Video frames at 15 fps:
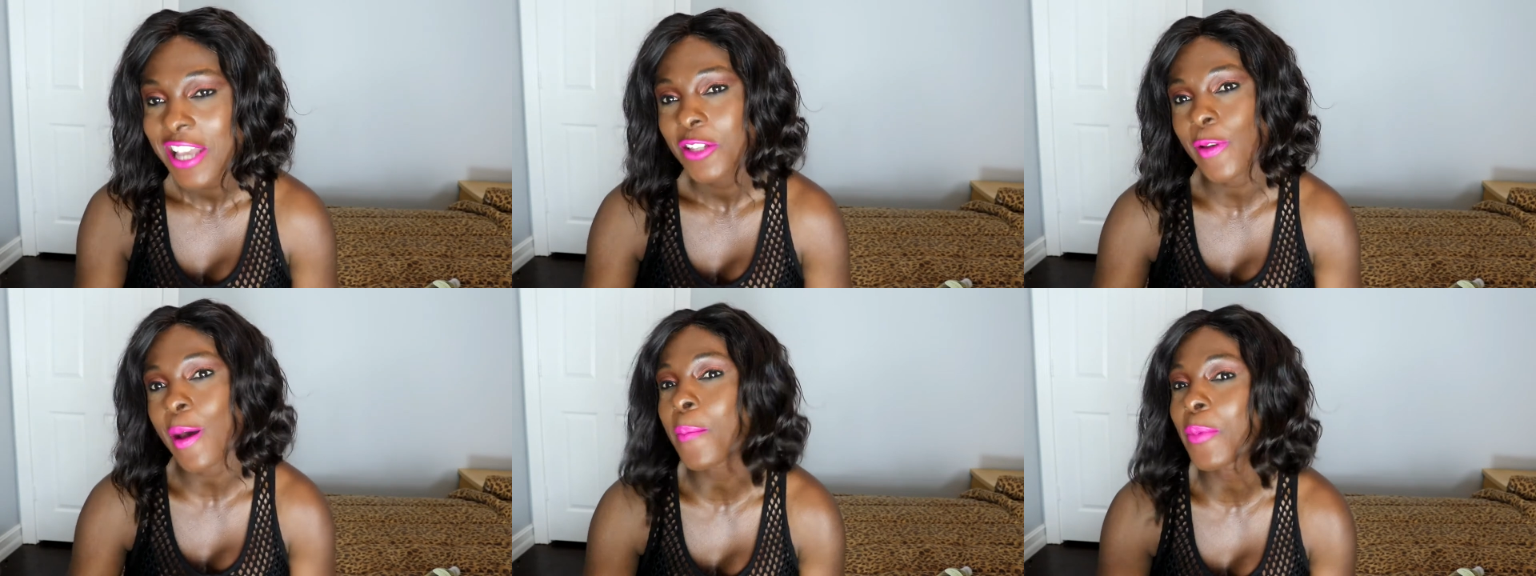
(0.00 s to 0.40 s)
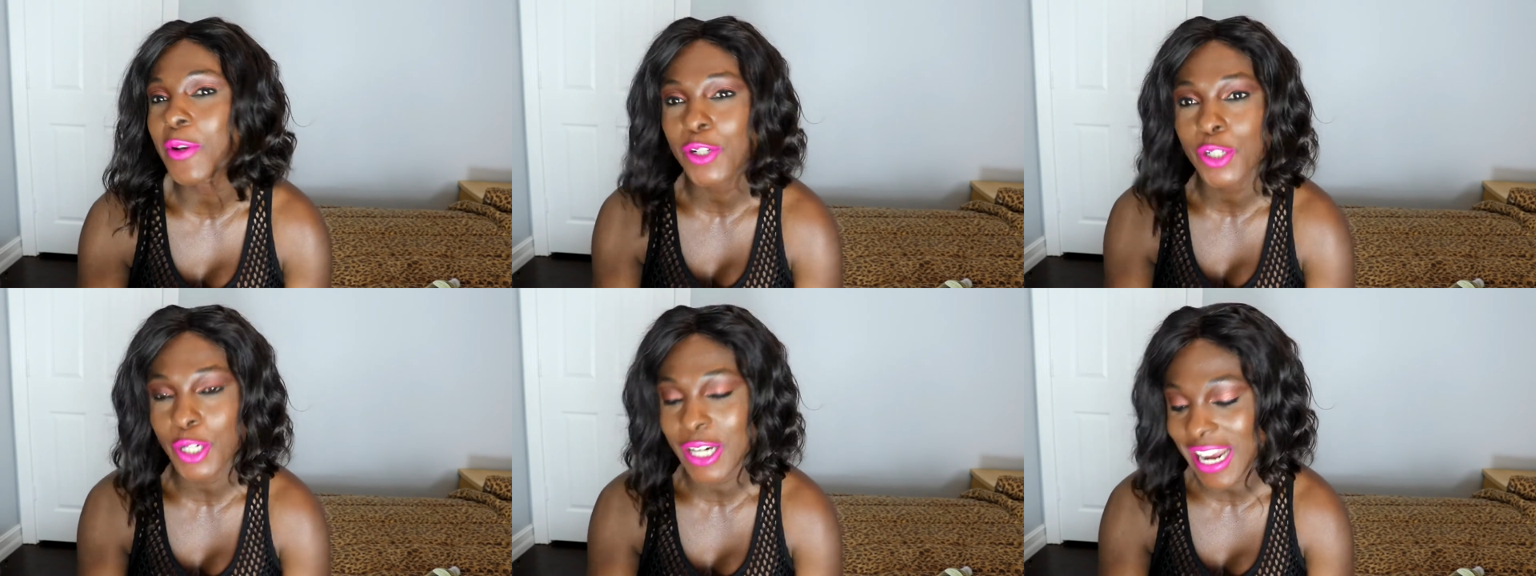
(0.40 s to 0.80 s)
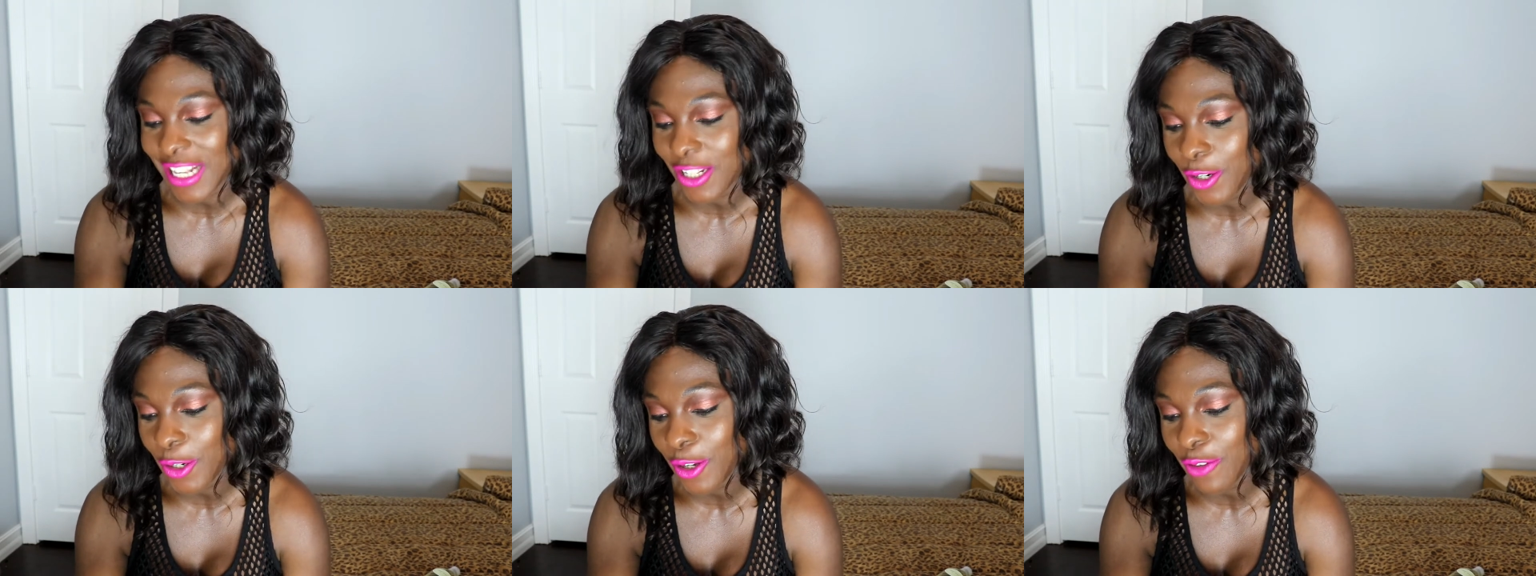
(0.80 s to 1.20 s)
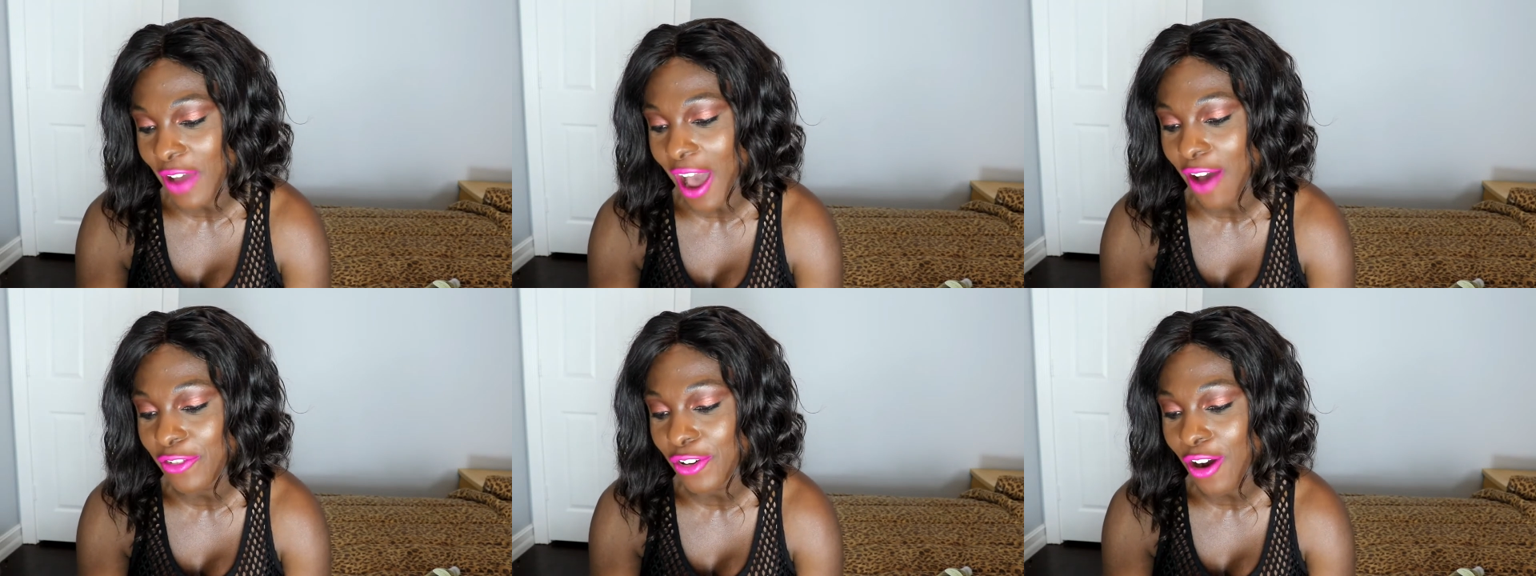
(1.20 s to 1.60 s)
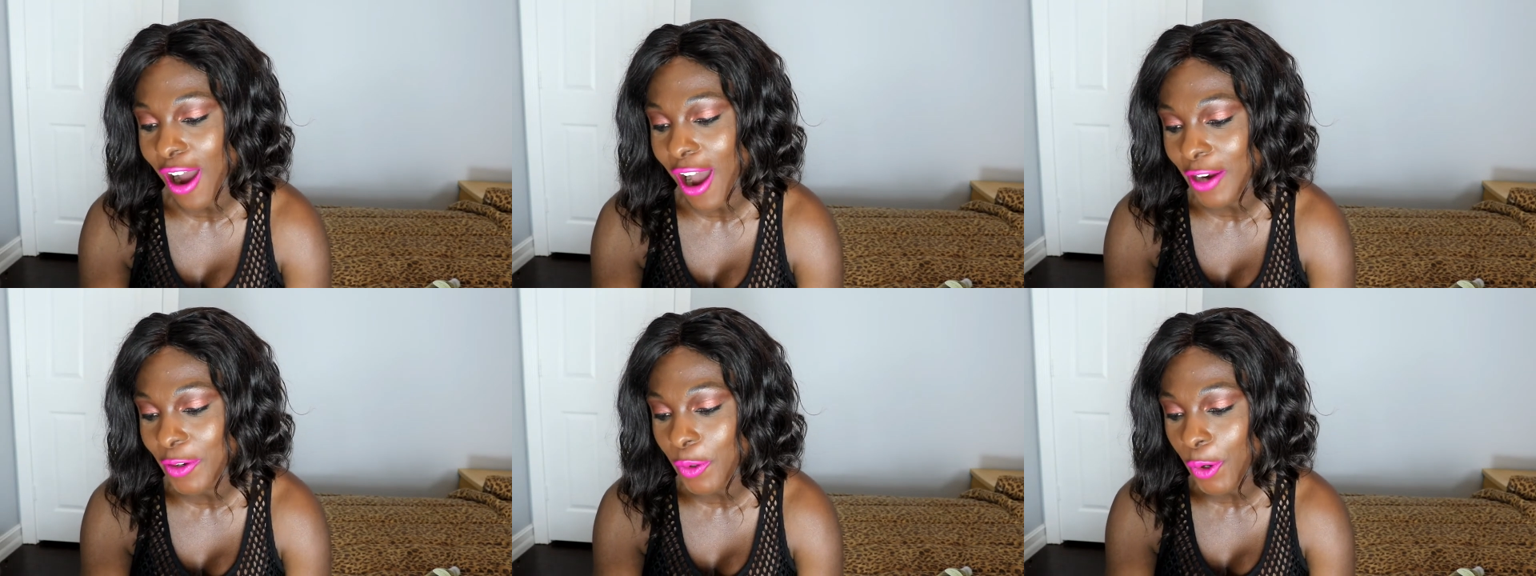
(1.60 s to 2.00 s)
So I'm pretty sure you guys heard of
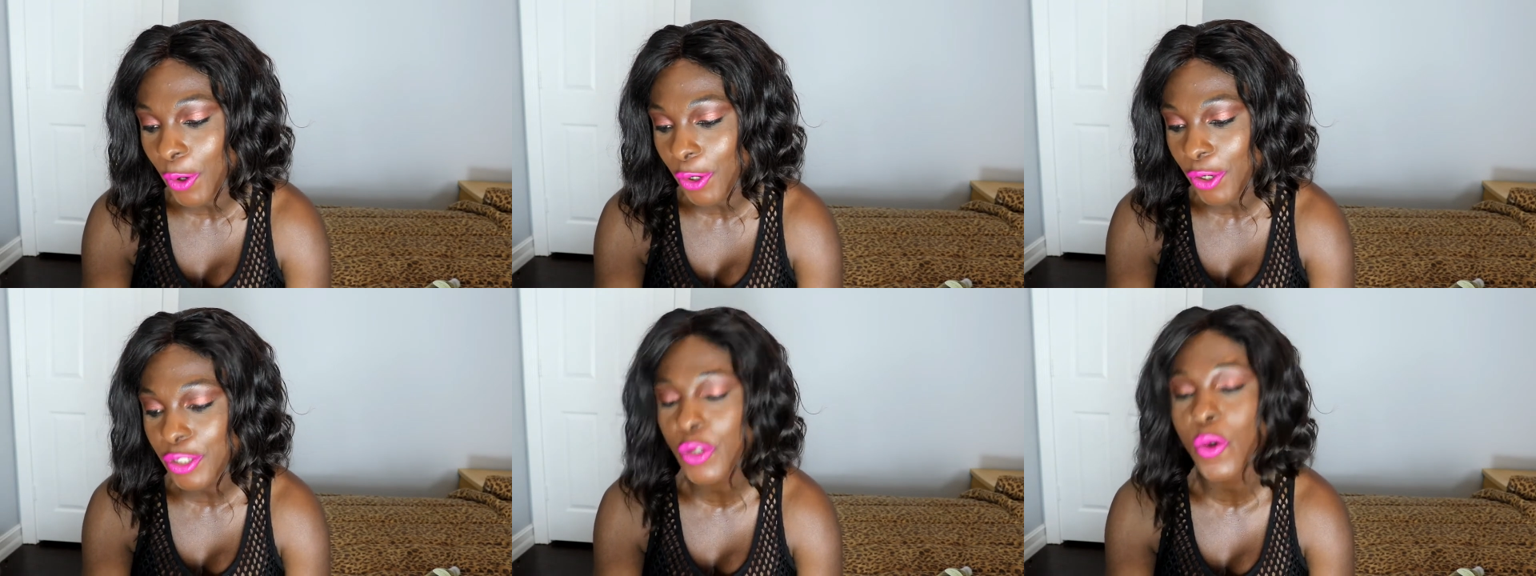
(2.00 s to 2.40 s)
avocado oil.